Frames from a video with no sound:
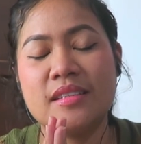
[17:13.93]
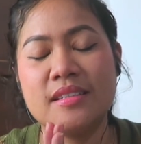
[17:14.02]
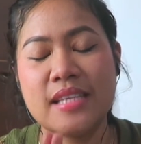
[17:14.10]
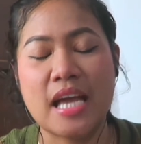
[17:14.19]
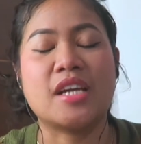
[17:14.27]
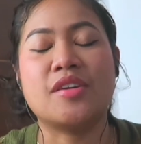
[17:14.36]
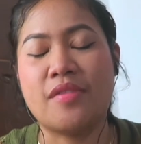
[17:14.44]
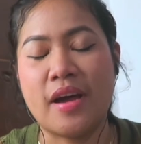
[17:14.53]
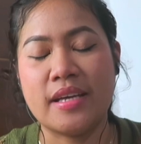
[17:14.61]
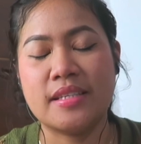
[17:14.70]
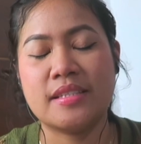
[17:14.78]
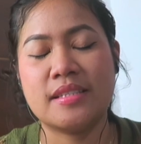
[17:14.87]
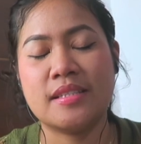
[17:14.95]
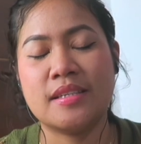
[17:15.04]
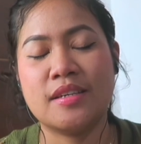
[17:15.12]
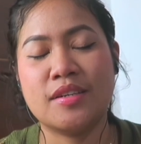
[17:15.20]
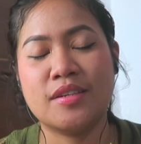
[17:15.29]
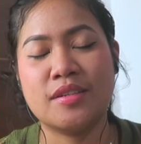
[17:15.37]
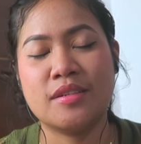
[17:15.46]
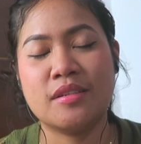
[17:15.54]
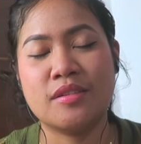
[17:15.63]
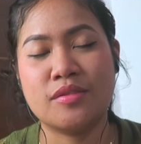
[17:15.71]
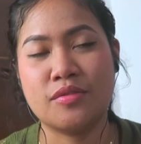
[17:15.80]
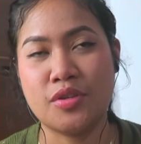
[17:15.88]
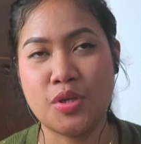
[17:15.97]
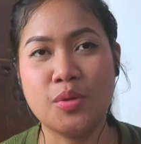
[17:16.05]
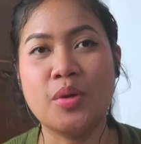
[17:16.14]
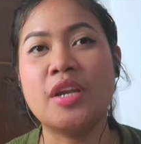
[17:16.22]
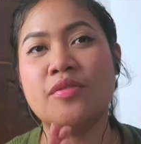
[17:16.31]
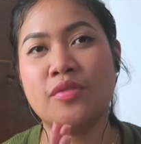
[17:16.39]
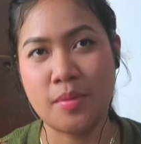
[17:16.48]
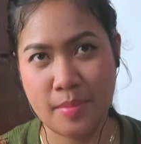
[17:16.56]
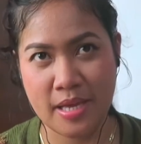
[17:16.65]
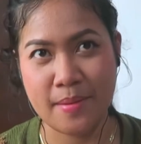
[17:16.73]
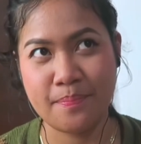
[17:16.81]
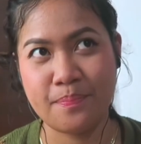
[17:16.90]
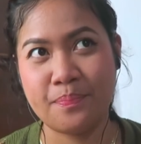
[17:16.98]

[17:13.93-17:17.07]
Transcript: sacrifice for you and for me,